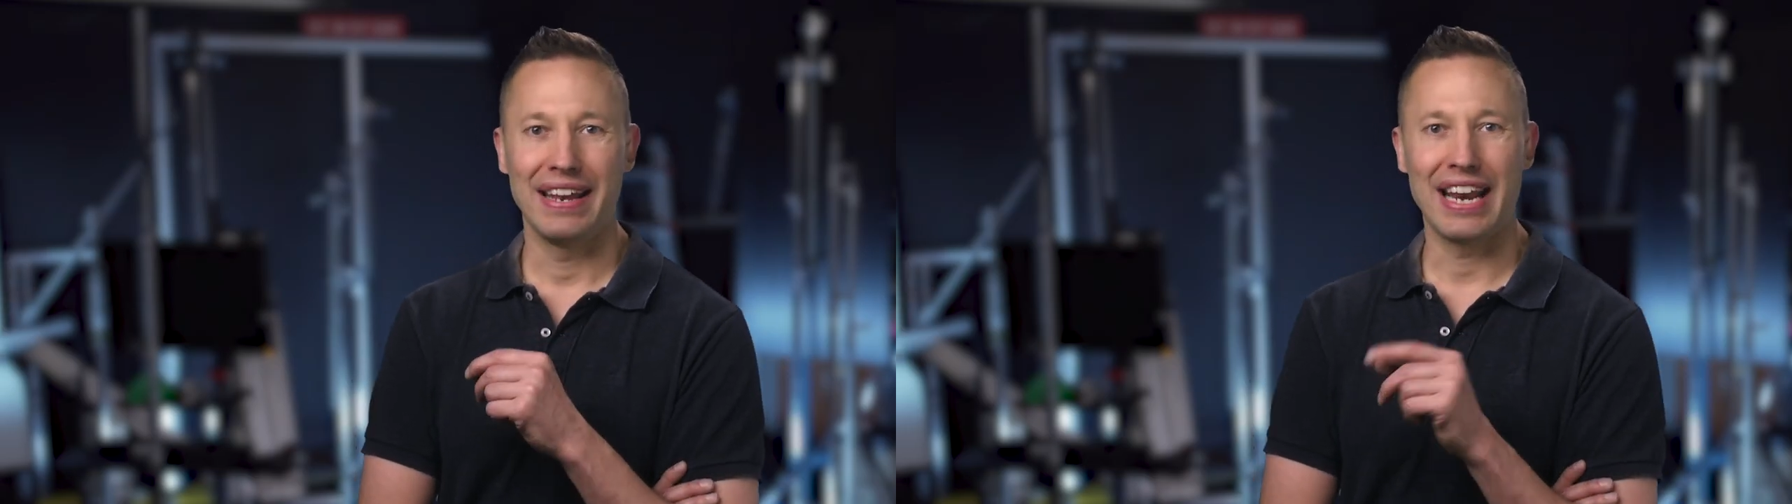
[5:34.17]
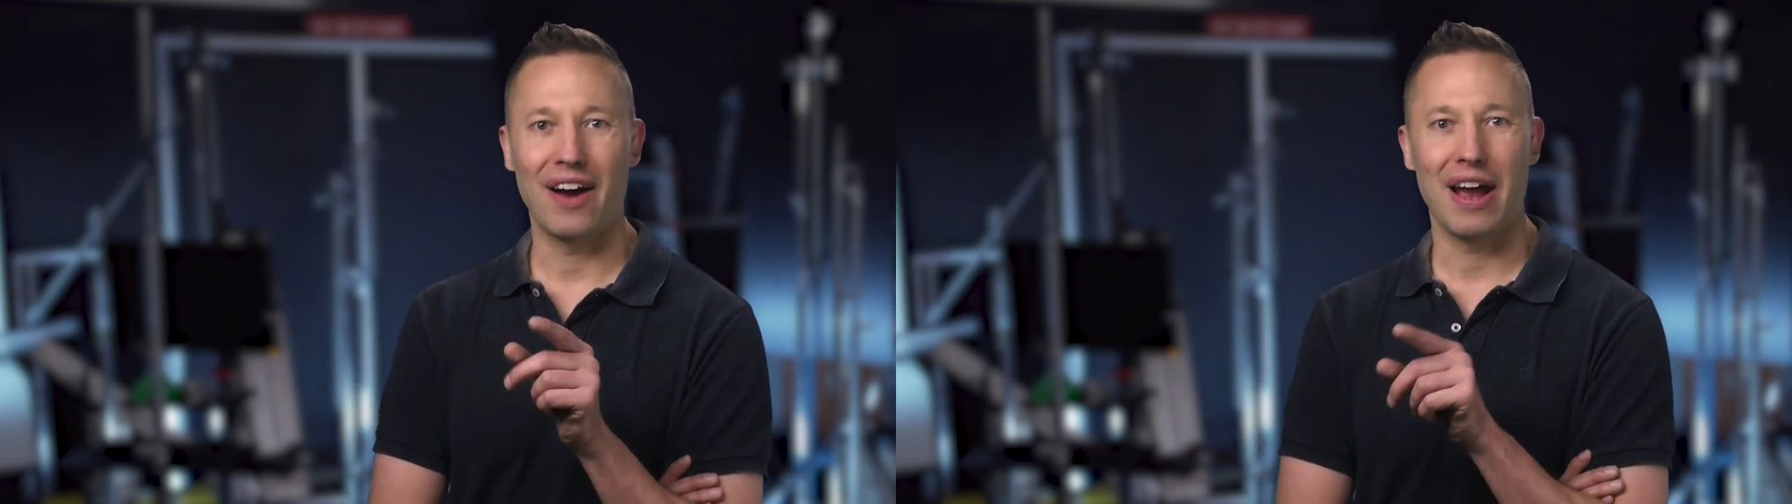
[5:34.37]

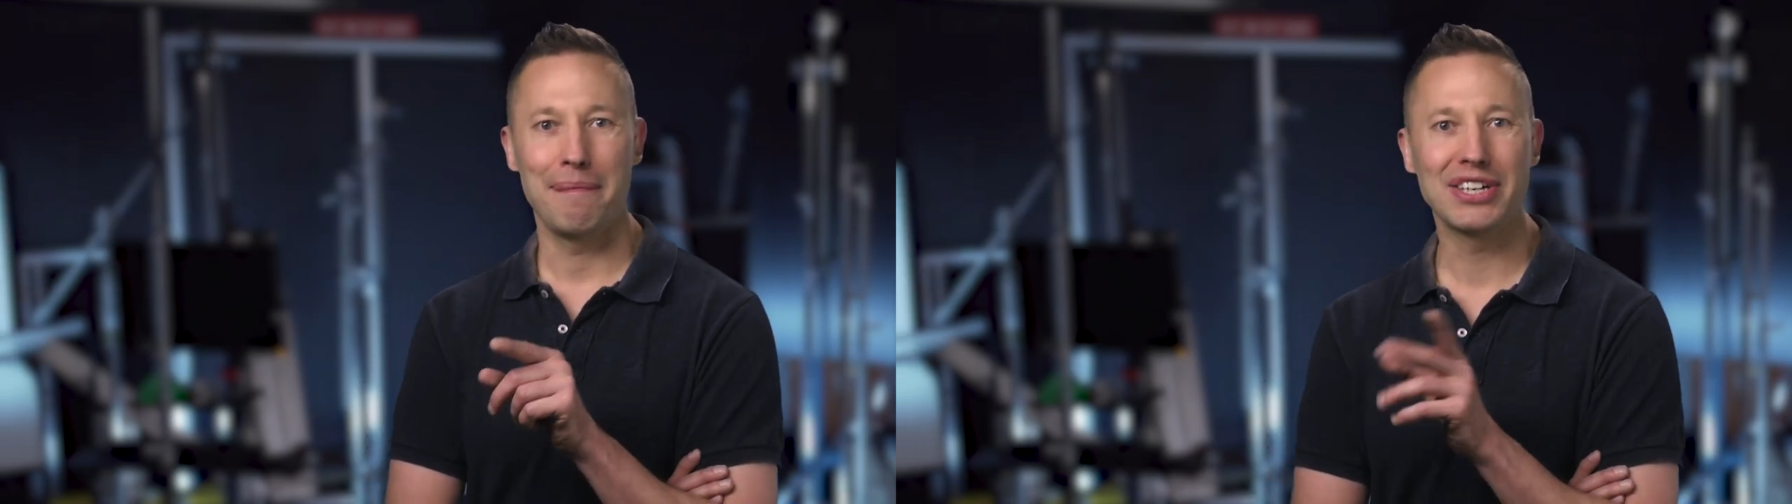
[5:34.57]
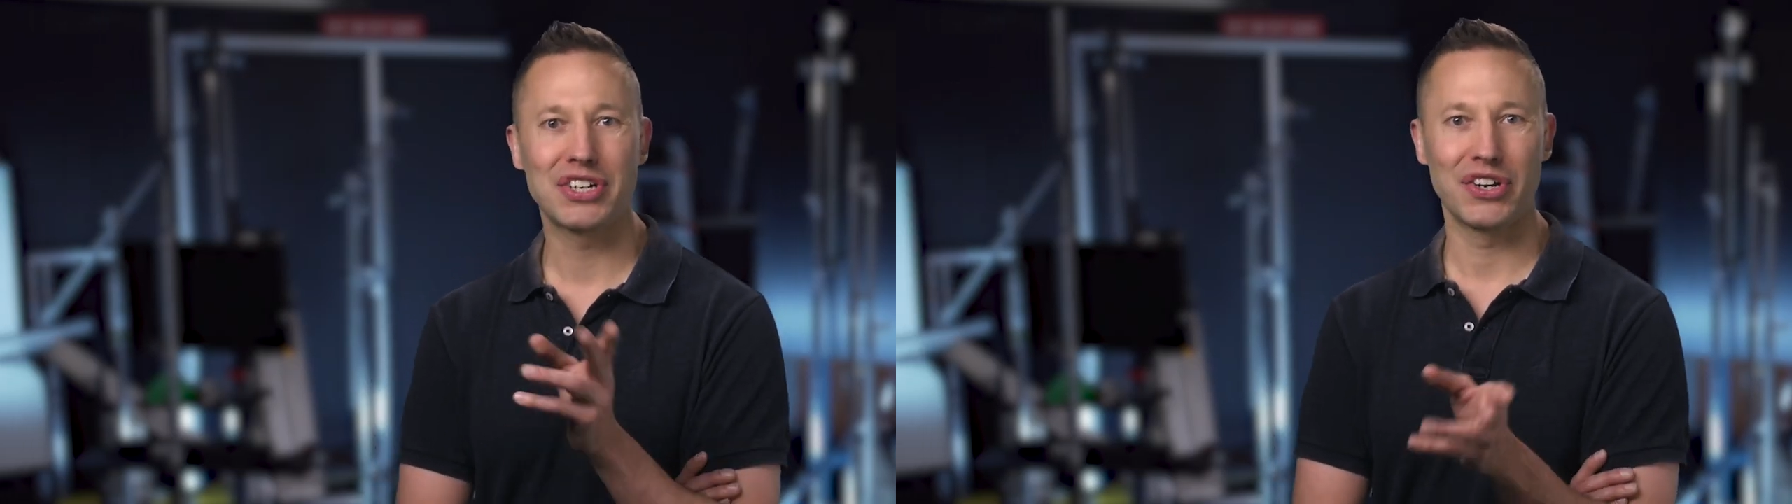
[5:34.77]
Now, I
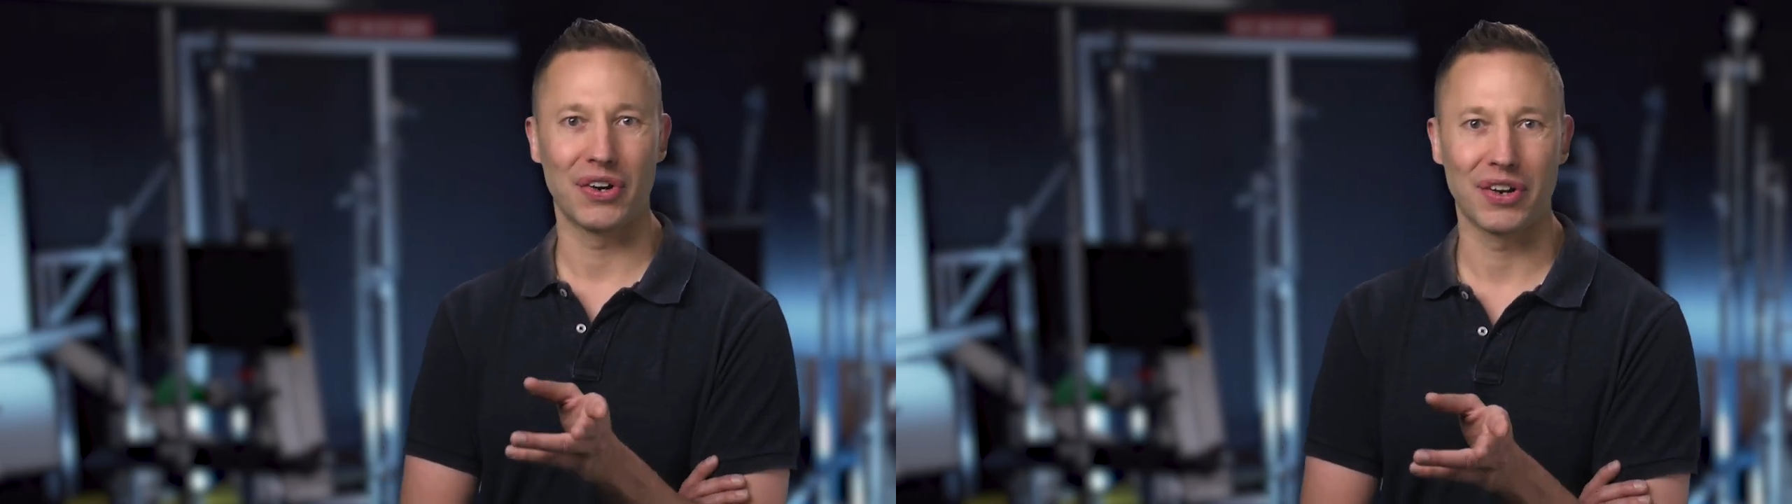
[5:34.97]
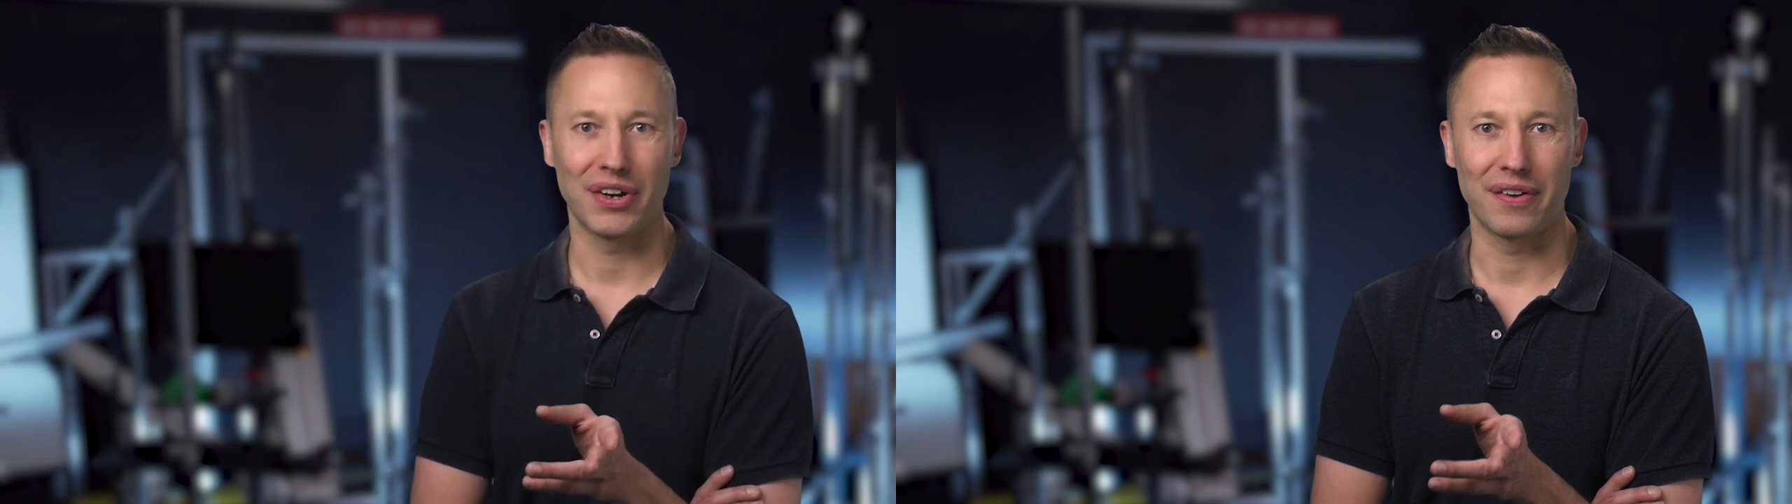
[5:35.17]
mentioned
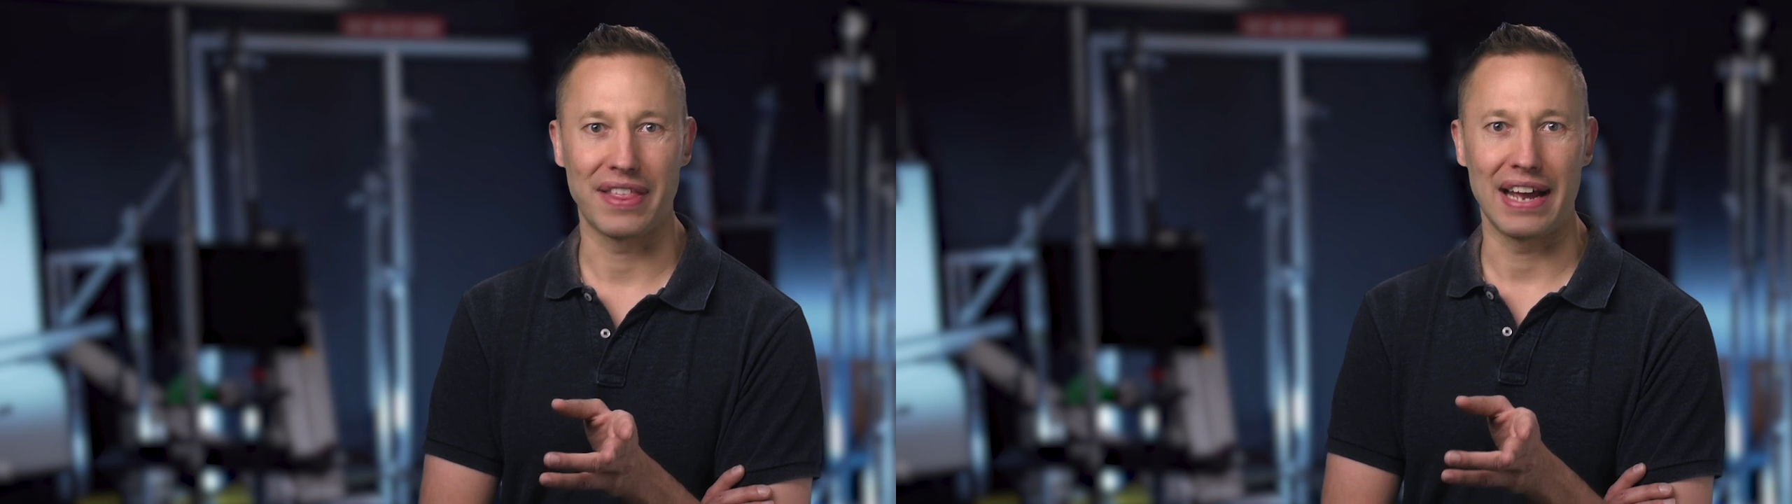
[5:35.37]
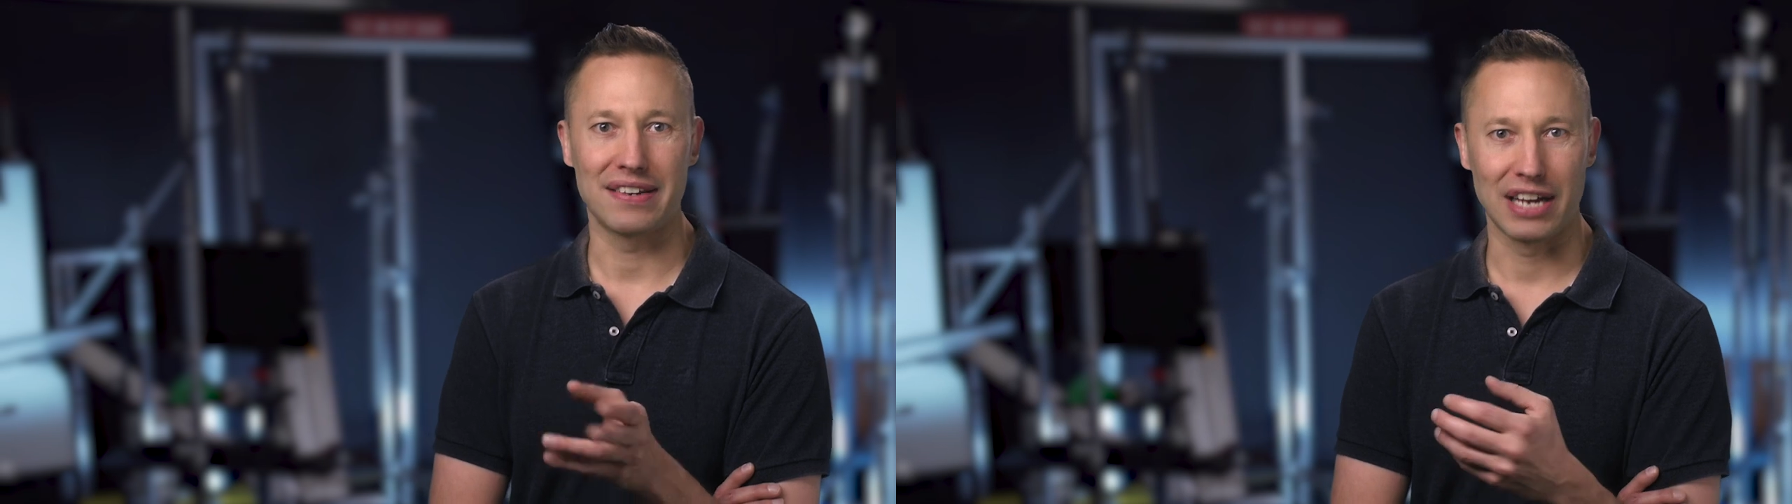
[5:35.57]
earlier that